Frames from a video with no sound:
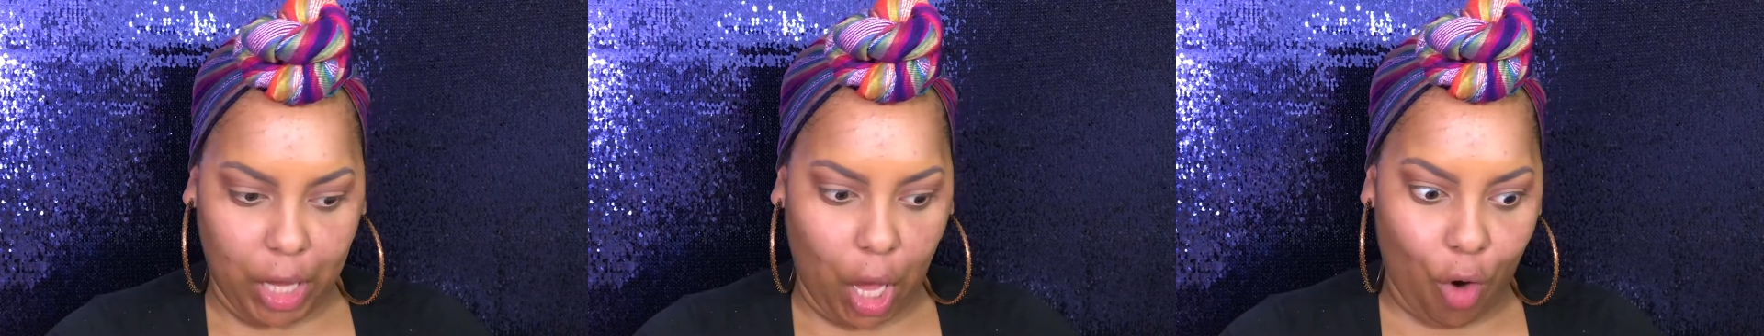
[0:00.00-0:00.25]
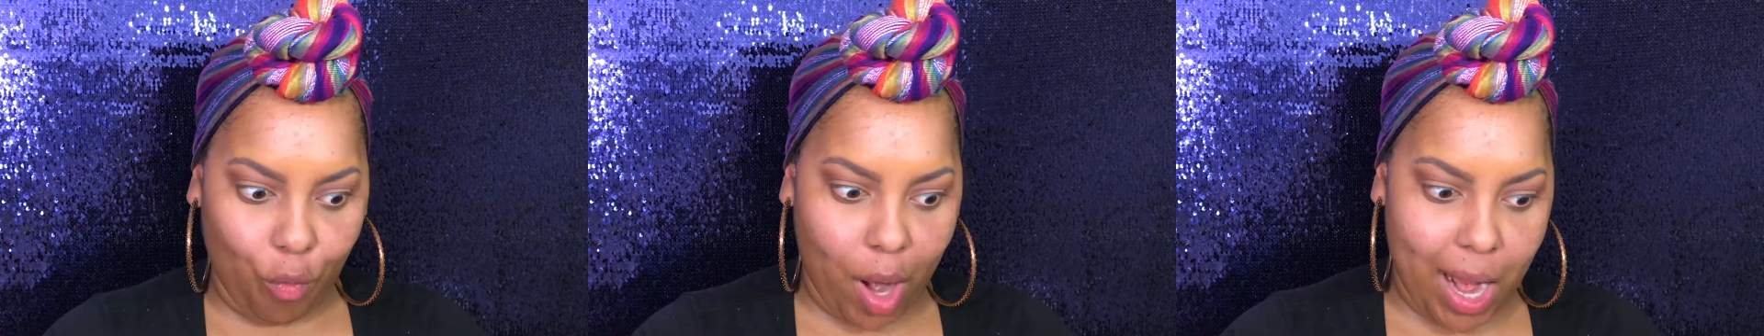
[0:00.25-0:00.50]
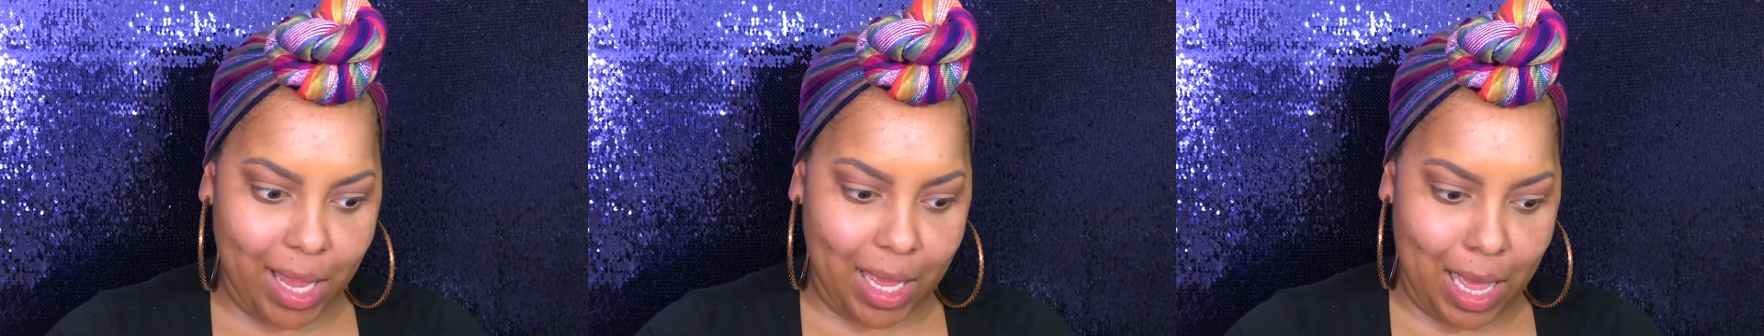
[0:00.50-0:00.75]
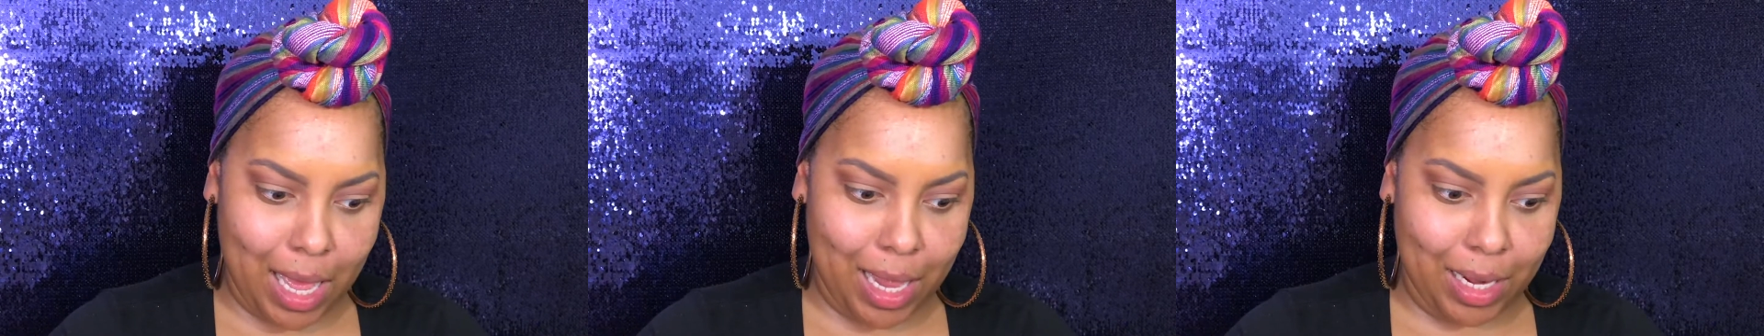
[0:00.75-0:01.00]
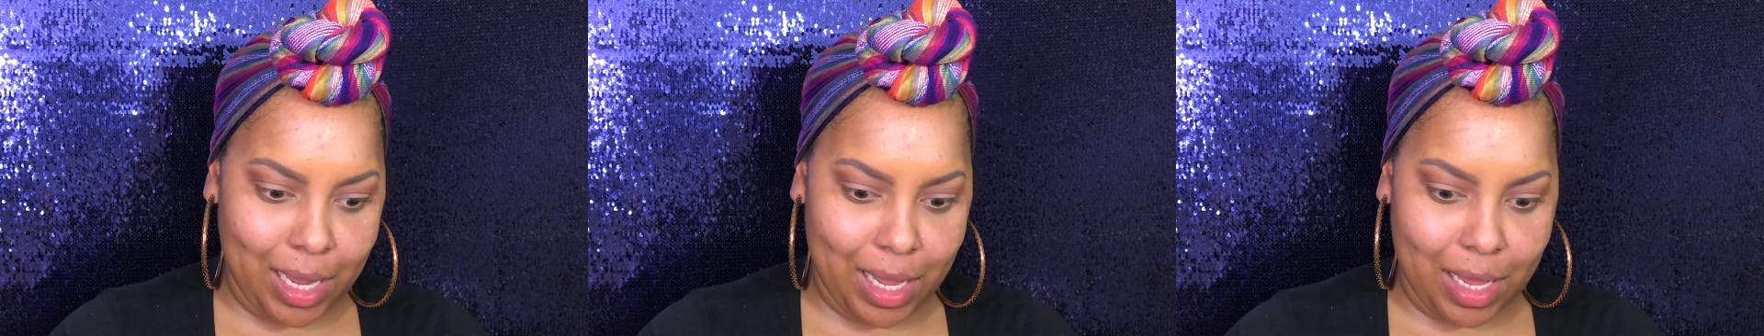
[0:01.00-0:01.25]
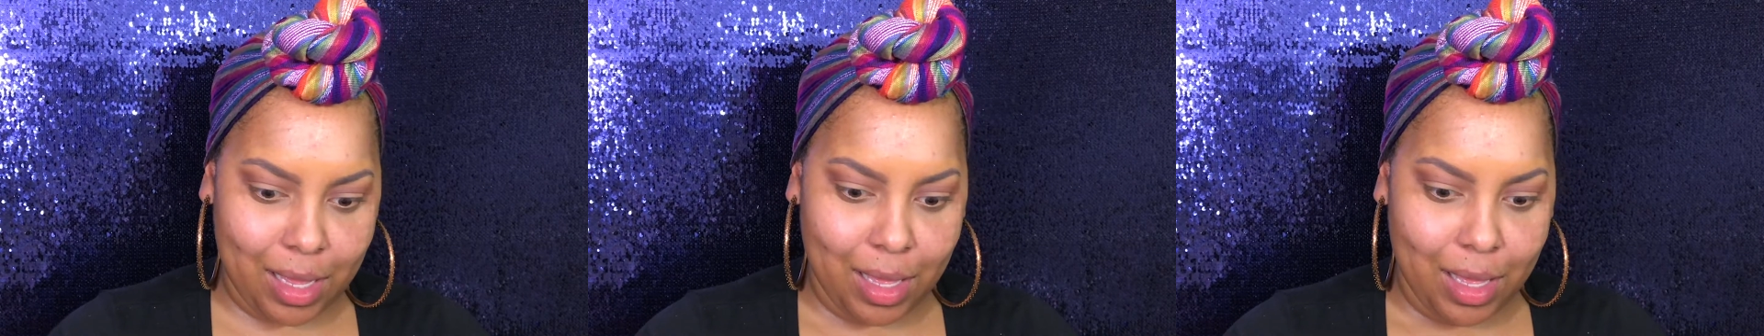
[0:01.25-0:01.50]
All right,
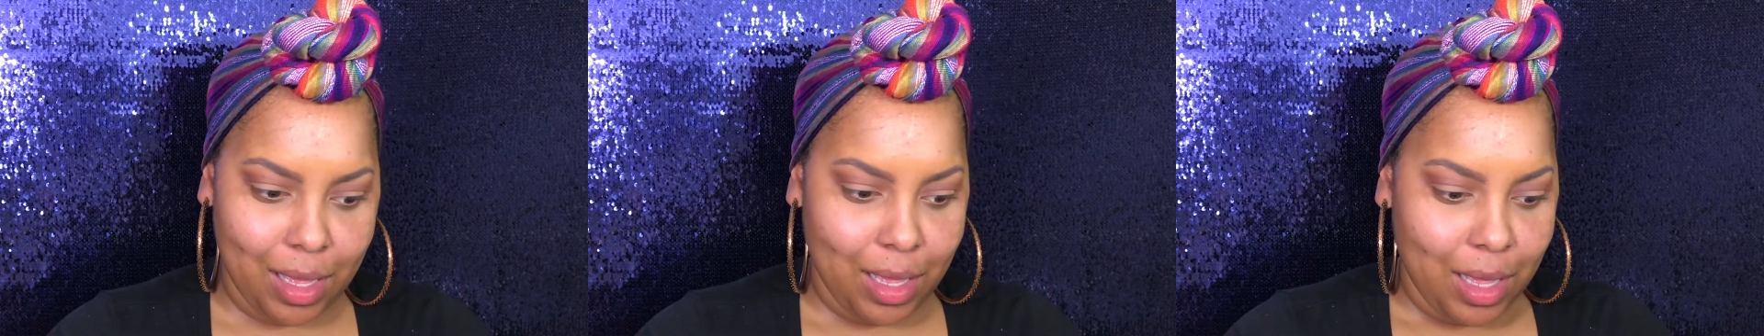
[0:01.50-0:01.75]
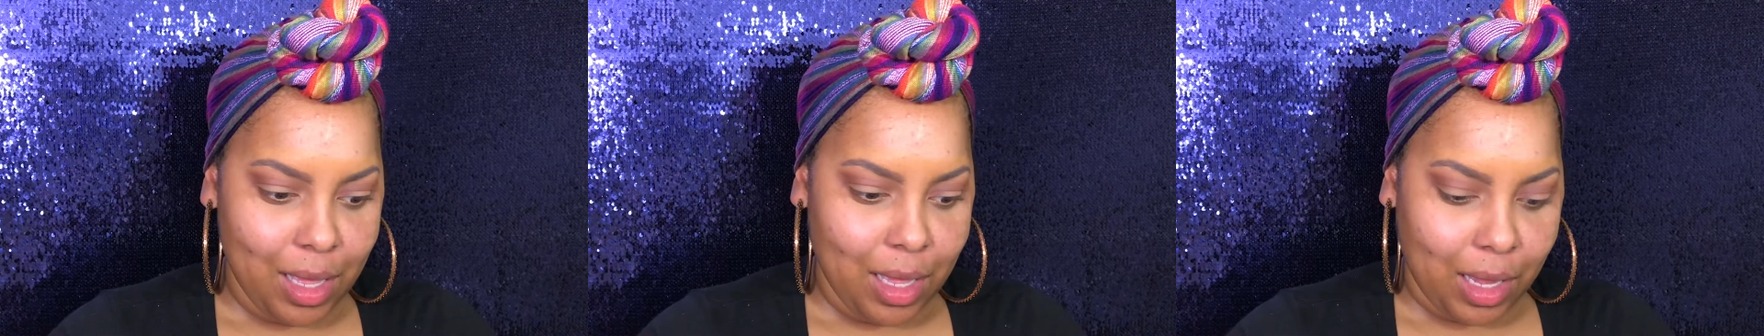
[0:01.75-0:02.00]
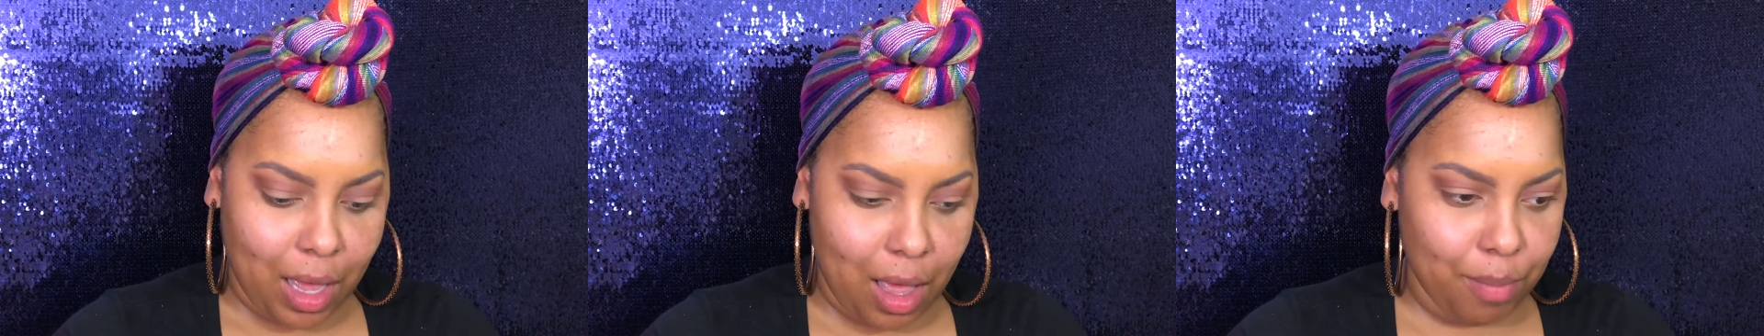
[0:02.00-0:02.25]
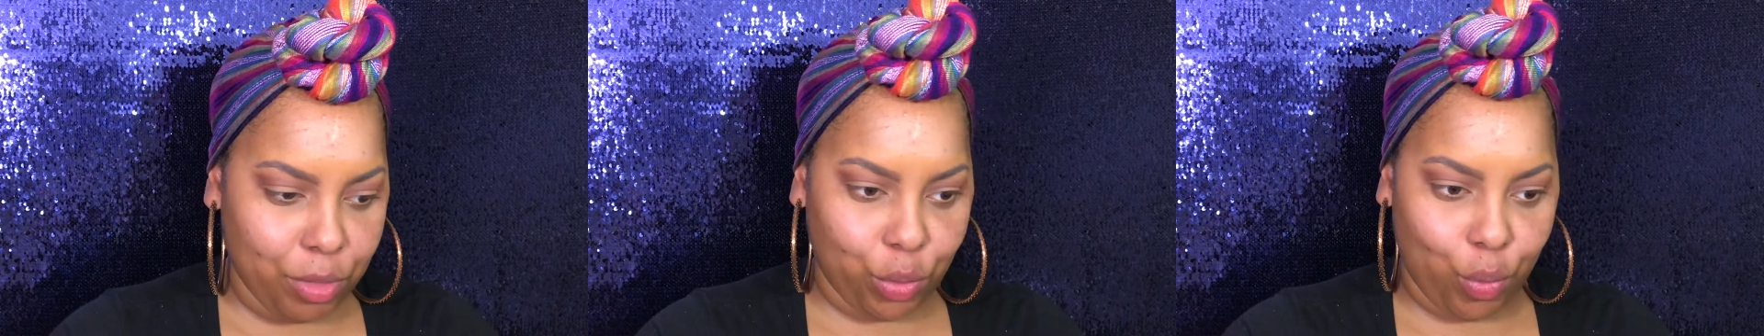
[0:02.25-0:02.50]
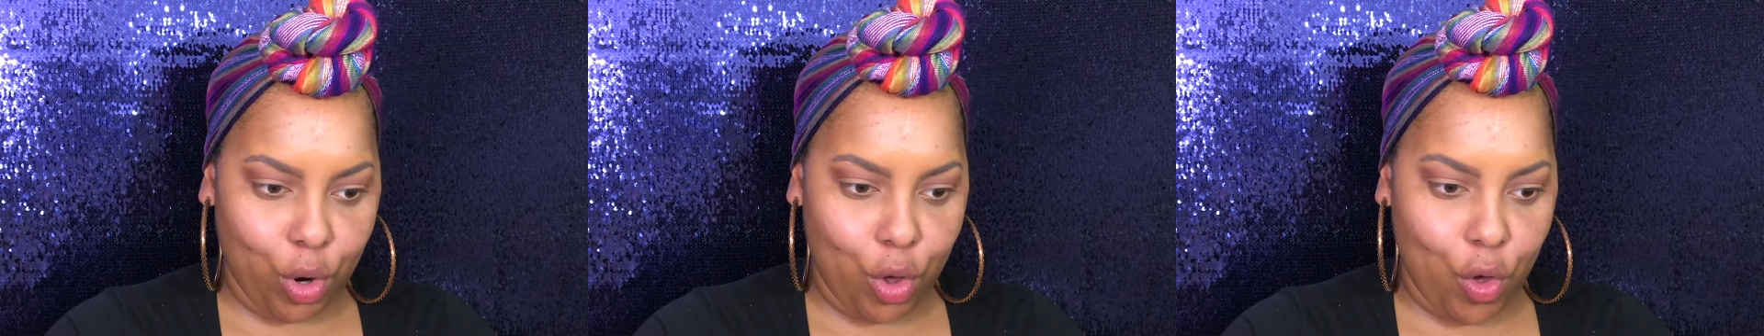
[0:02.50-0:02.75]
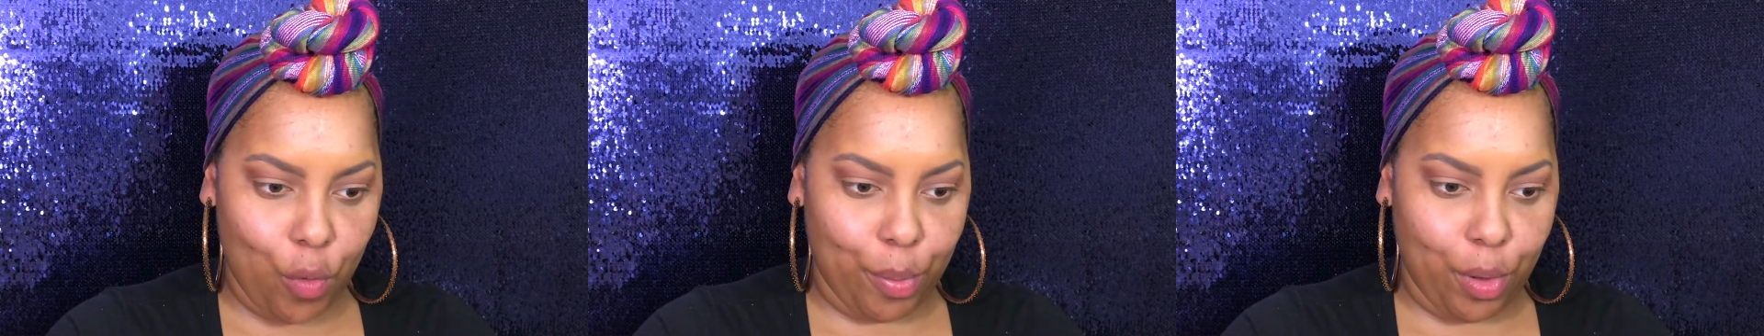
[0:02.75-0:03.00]
Connie. Come
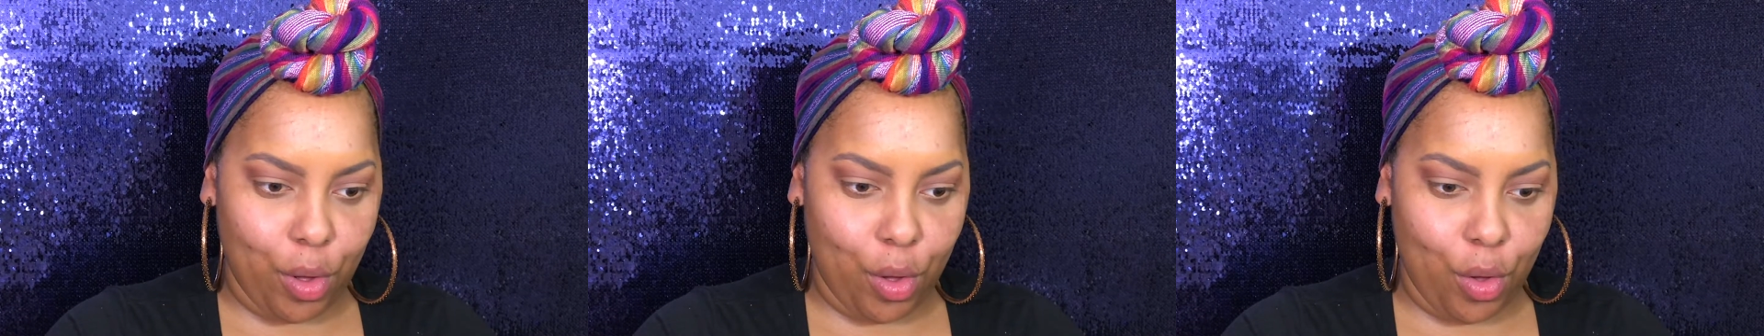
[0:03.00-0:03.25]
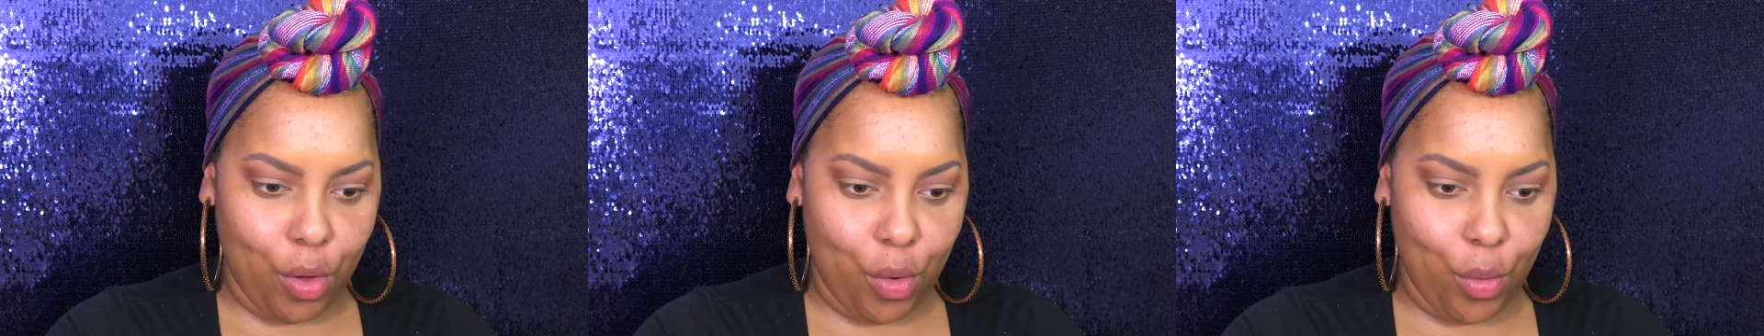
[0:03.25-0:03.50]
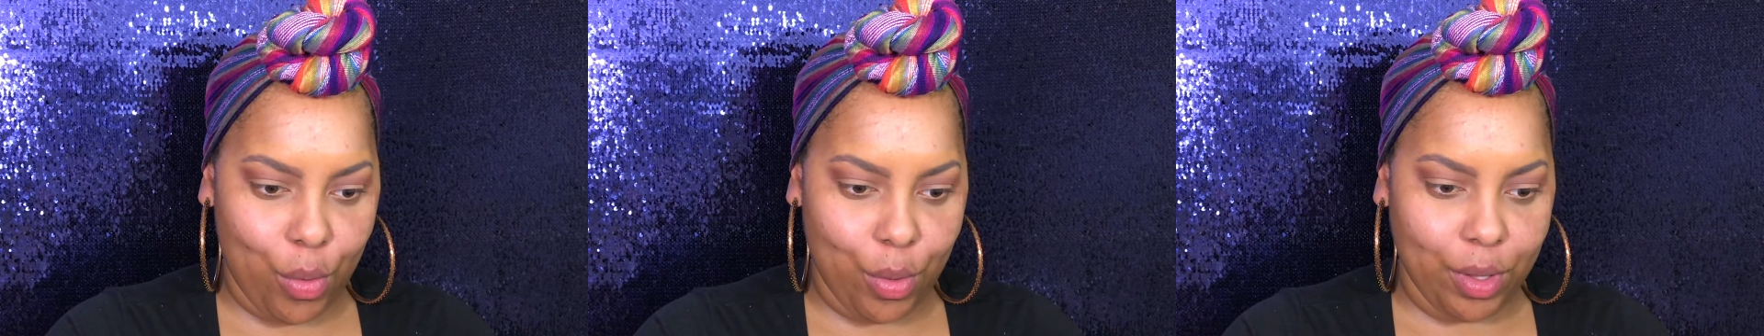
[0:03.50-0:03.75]
through, boo.